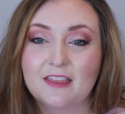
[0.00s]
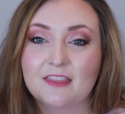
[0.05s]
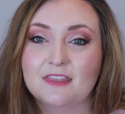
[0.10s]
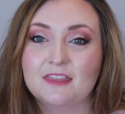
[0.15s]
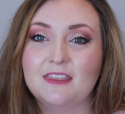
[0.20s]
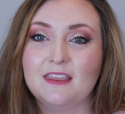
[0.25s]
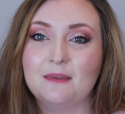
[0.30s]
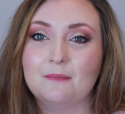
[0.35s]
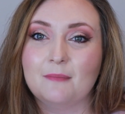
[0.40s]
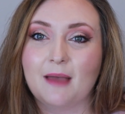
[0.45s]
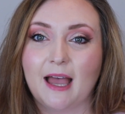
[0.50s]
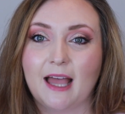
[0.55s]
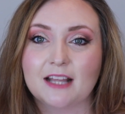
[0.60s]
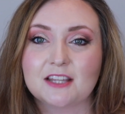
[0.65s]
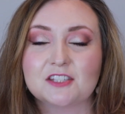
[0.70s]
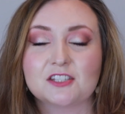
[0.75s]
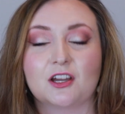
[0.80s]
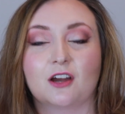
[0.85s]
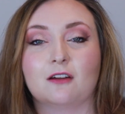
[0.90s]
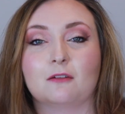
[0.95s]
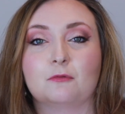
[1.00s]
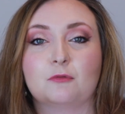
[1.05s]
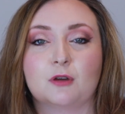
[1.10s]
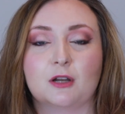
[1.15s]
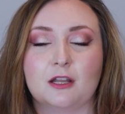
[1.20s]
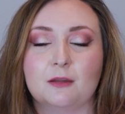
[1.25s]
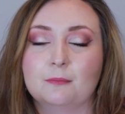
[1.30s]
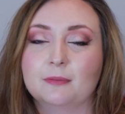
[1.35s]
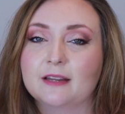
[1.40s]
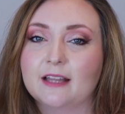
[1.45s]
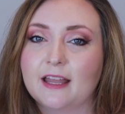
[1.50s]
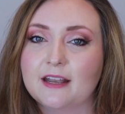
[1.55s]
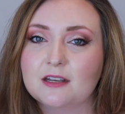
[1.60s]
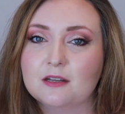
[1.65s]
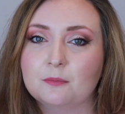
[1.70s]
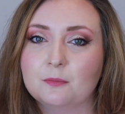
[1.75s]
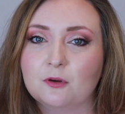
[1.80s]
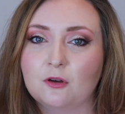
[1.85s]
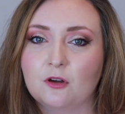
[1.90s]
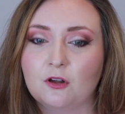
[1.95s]
The mattes are pretty
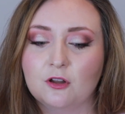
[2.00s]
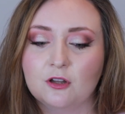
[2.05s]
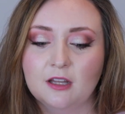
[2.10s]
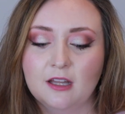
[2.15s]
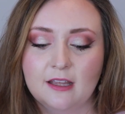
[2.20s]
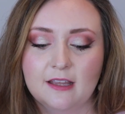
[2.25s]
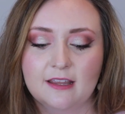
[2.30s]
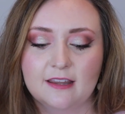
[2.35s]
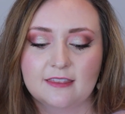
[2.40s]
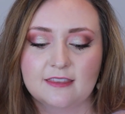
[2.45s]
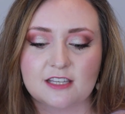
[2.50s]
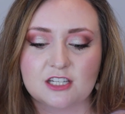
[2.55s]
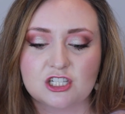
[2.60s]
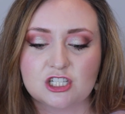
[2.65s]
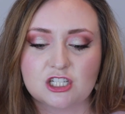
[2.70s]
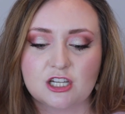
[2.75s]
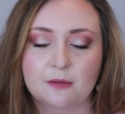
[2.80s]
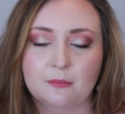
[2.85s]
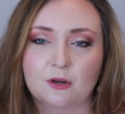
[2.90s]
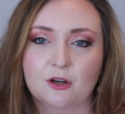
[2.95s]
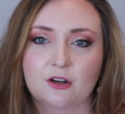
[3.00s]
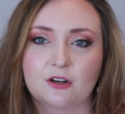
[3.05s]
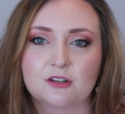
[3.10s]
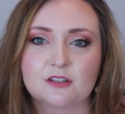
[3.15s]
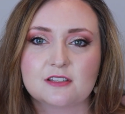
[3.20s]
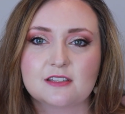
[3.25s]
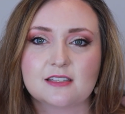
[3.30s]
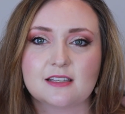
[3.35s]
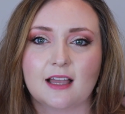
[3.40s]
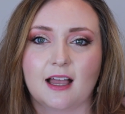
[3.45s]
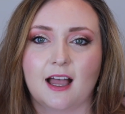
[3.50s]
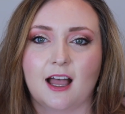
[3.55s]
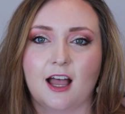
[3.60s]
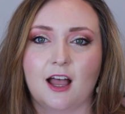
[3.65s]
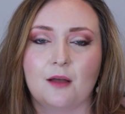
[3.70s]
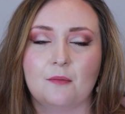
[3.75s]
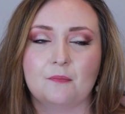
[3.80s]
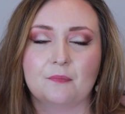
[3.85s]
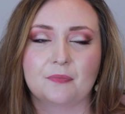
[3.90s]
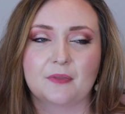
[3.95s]
blendable. The shimmers
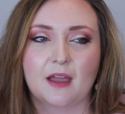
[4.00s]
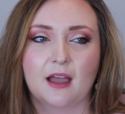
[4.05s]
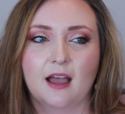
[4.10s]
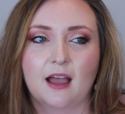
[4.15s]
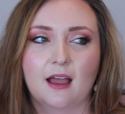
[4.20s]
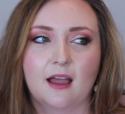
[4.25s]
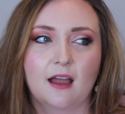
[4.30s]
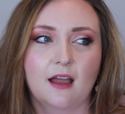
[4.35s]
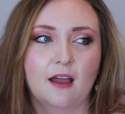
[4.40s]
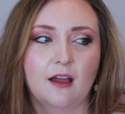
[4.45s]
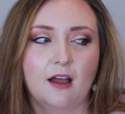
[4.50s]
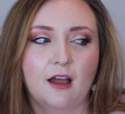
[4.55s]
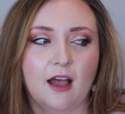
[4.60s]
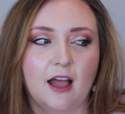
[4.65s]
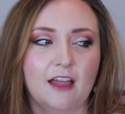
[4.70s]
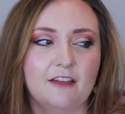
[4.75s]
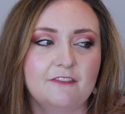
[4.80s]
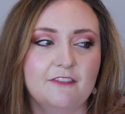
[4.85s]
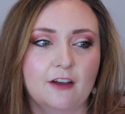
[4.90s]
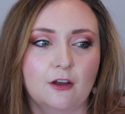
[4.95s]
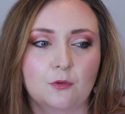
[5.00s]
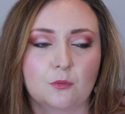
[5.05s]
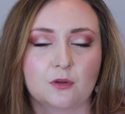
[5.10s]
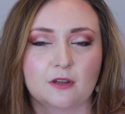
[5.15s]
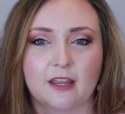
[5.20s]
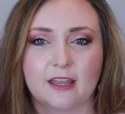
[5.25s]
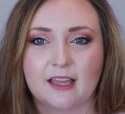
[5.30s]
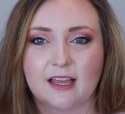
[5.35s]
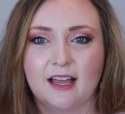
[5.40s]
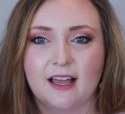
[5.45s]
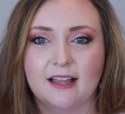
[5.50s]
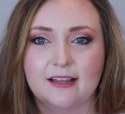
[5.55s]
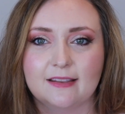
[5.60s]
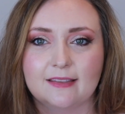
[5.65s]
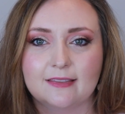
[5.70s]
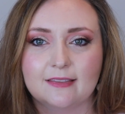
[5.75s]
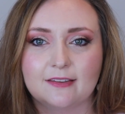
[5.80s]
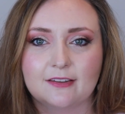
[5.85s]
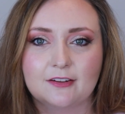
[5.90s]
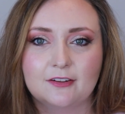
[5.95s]
I found were like a
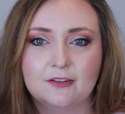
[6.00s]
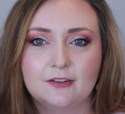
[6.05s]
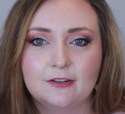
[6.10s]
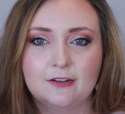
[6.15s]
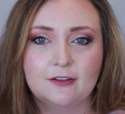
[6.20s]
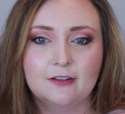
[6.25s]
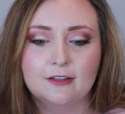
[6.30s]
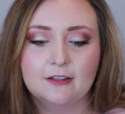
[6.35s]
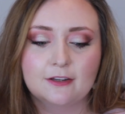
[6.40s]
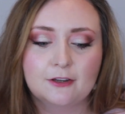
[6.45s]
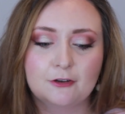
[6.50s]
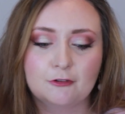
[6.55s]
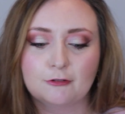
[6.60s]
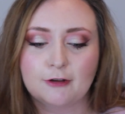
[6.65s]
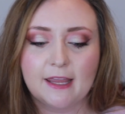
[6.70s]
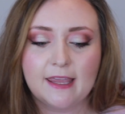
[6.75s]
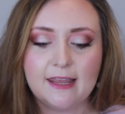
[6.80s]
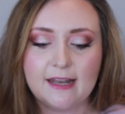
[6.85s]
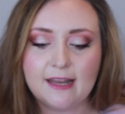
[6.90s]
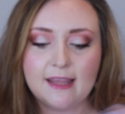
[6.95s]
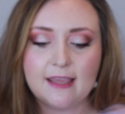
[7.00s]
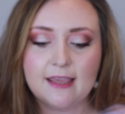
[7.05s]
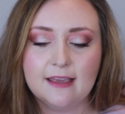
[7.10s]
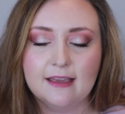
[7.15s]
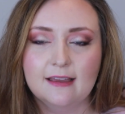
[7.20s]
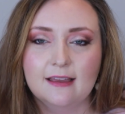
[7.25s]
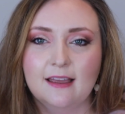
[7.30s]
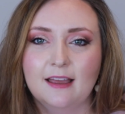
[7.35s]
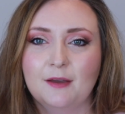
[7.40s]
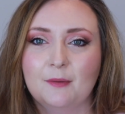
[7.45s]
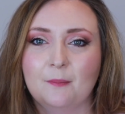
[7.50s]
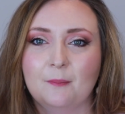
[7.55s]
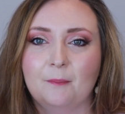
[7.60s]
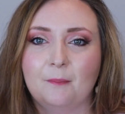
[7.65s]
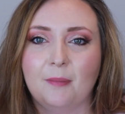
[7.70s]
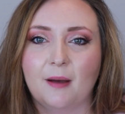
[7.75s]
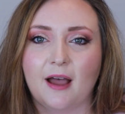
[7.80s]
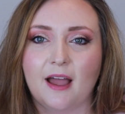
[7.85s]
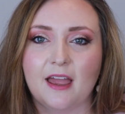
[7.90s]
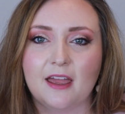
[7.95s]
little grainy,
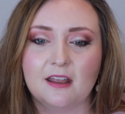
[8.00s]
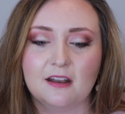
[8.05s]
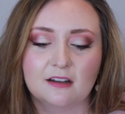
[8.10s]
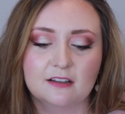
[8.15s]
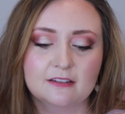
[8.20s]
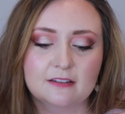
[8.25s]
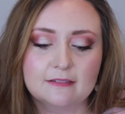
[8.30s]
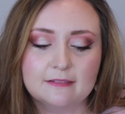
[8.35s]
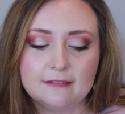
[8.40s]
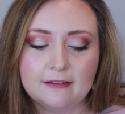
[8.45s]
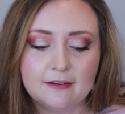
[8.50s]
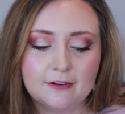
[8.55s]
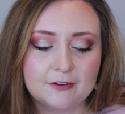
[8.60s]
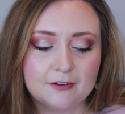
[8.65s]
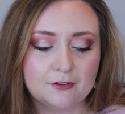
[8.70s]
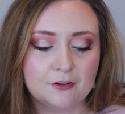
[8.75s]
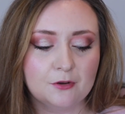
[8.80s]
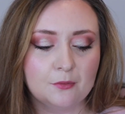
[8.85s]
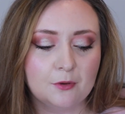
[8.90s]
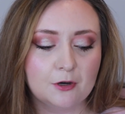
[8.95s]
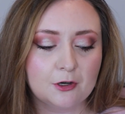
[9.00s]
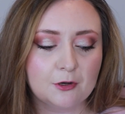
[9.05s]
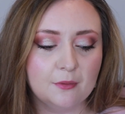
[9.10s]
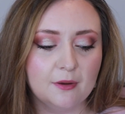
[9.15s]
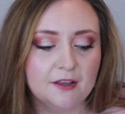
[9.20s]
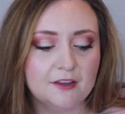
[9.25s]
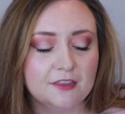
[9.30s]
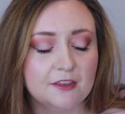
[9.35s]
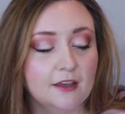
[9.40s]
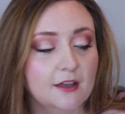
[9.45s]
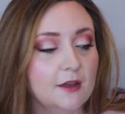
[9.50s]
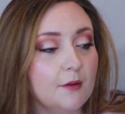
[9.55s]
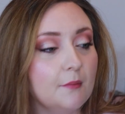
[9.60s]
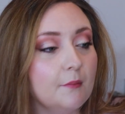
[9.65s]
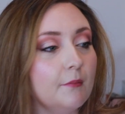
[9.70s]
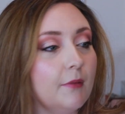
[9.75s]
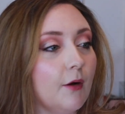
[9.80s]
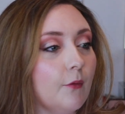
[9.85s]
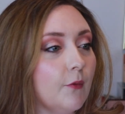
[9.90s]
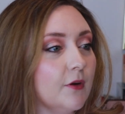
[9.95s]
but a little harder to work with.
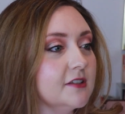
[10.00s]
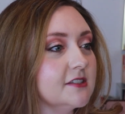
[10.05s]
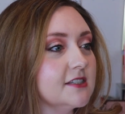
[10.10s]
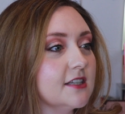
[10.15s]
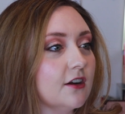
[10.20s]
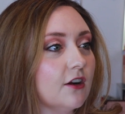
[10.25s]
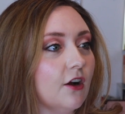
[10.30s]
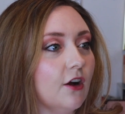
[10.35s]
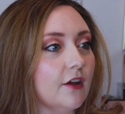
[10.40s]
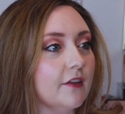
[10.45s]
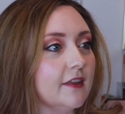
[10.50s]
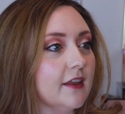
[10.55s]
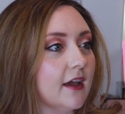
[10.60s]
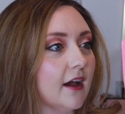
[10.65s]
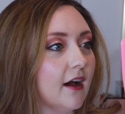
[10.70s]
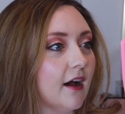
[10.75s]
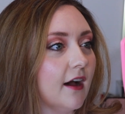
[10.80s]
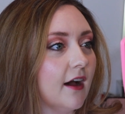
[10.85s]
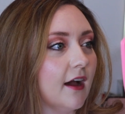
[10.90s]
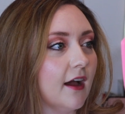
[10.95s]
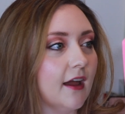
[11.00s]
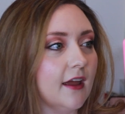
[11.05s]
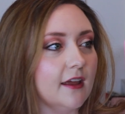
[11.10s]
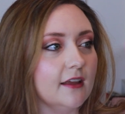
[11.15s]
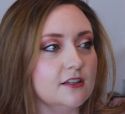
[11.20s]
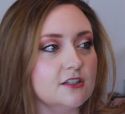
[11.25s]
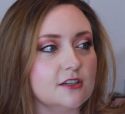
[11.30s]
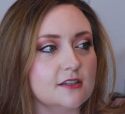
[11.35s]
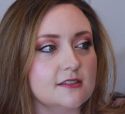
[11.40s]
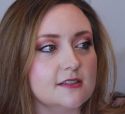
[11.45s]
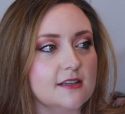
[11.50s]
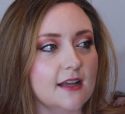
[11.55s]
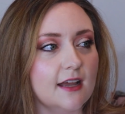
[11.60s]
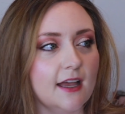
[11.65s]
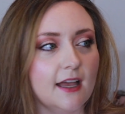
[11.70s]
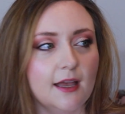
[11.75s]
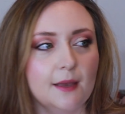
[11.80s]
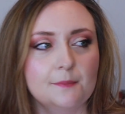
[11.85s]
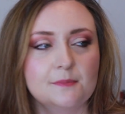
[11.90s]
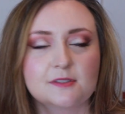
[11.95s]
But once they're on the eye, just
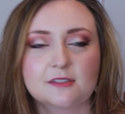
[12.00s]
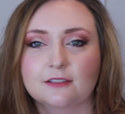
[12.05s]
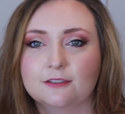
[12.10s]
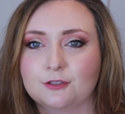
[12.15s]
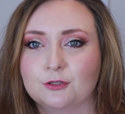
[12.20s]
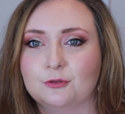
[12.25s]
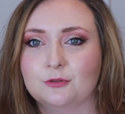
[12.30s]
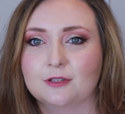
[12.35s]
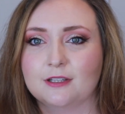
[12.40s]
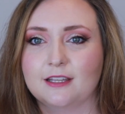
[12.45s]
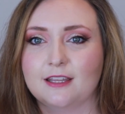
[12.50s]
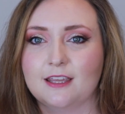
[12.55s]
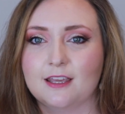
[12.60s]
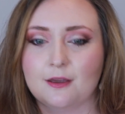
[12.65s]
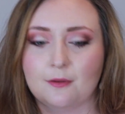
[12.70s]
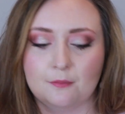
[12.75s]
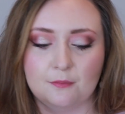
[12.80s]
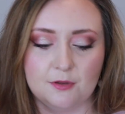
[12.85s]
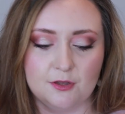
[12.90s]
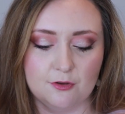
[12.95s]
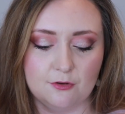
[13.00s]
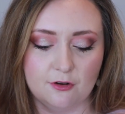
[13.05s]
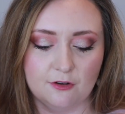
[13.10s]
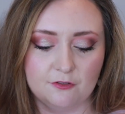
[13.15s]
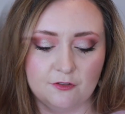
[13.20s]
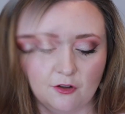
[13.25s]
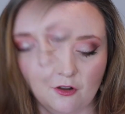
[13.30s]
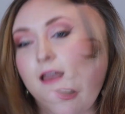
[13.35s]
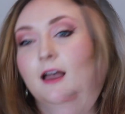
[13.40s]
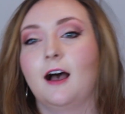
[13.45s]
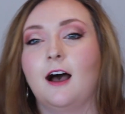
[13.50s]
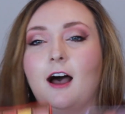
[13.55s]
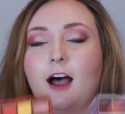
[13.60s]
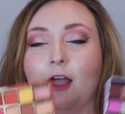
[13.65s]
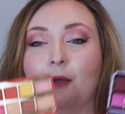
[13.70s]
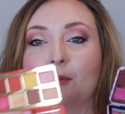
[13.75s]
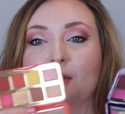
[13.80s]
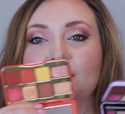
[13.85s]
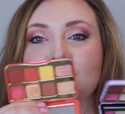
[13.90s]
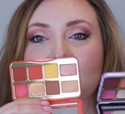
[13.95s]
absolutely beautiful.
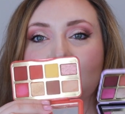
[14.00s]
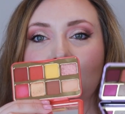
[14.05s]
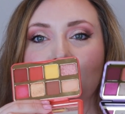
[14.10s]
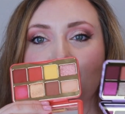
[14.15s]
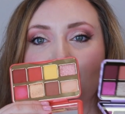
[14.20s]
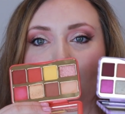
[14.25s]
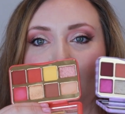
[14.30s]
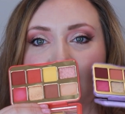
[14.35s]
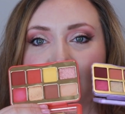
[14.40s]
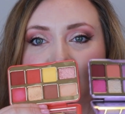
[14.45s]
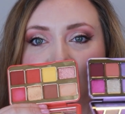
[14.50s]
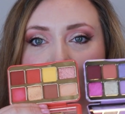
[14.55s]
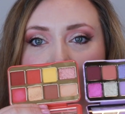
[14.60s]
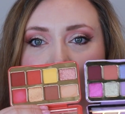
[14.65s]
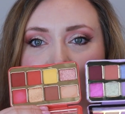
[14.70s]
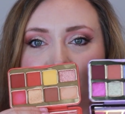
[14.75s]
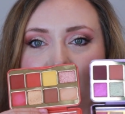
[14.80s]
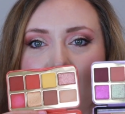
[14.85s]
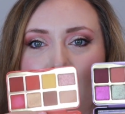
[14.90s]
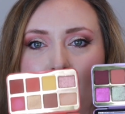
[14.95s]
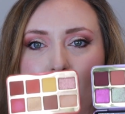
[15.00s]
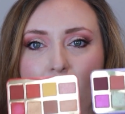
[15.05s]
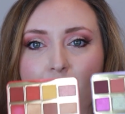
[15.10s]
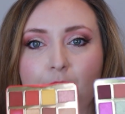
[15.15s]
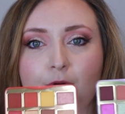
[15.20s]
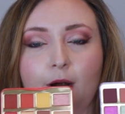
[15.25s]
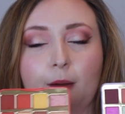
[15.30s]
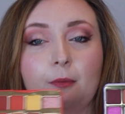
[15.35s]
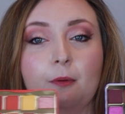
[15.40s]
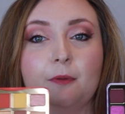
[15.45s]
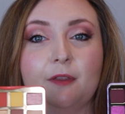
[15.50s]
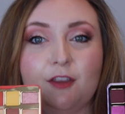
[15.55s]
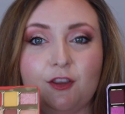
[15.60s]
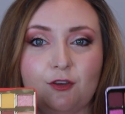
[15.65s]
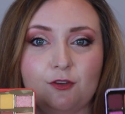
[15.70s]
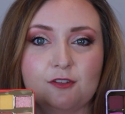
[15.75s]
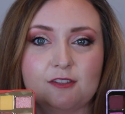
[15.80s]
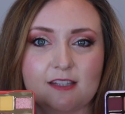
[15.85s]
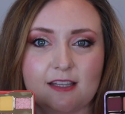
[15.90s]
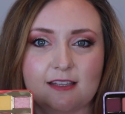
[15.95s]
I will say that for myself, I would probably
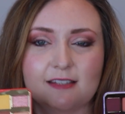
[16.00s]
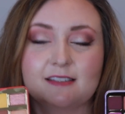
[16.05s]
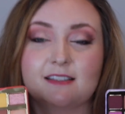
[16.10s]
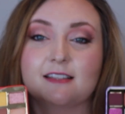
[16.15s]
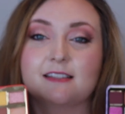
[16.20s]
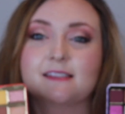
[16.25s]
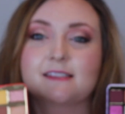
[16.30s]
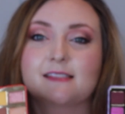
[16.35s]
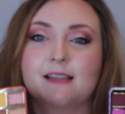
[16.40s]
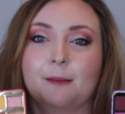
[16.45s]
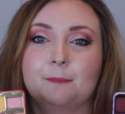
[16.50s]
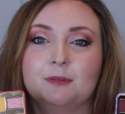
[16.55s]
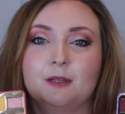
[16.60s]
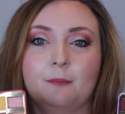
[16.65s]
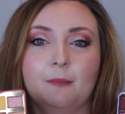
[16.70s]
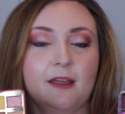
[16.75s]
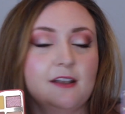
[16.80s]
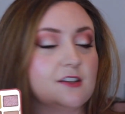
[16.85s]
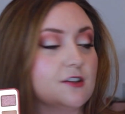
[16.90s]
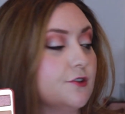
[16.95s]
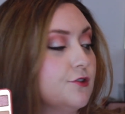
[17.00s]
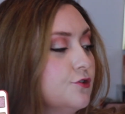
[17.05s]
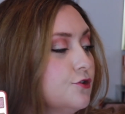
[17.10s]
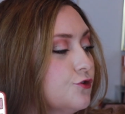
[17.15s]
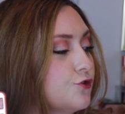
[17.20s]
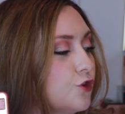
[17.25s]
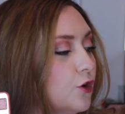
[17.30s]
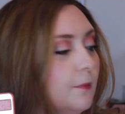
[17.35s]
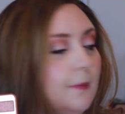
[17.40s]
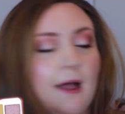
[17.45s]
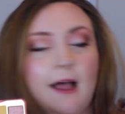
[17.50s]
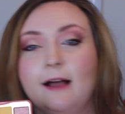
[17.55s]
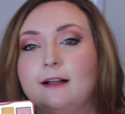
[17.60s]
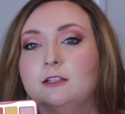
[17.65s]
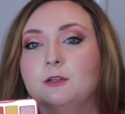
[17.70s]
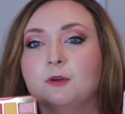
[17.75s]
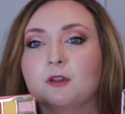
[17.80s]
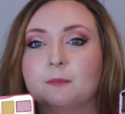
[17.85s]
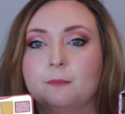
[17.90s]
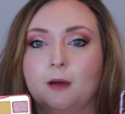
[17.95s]
use these to supplement a neutral
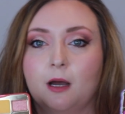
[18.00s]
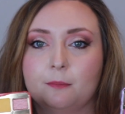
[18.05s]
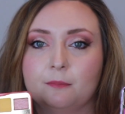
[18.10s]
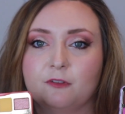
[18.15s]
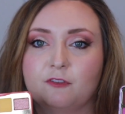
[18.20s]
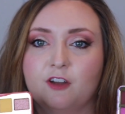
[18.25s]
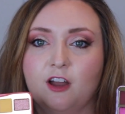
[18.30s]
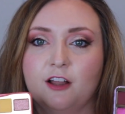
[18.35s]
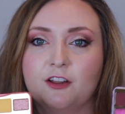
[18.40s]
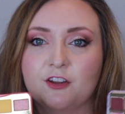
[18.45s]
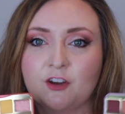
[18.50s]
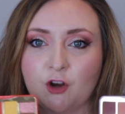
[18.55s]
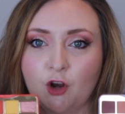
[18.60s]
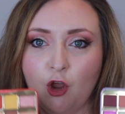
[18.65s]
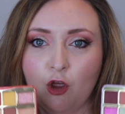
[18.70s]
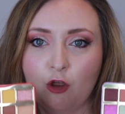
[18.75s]
palette with a pop of color.